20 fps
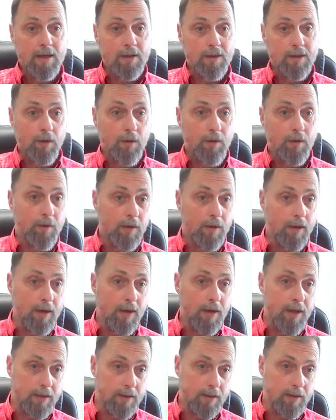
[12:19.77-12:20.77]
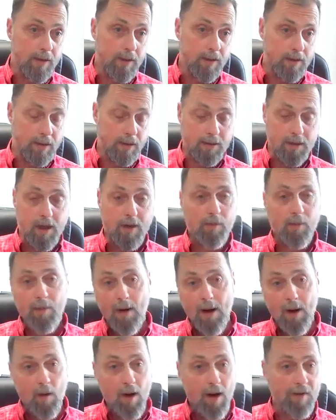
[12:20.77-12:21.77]
So as an example,
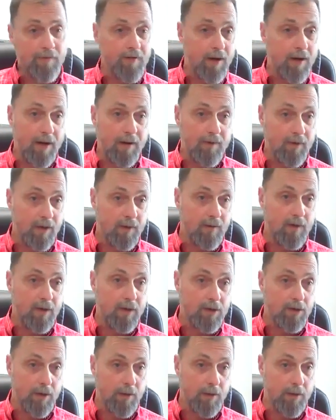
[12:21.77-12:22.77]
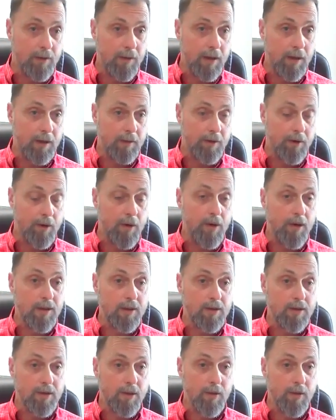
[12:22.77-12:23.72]
my wife and I have given each other that authority.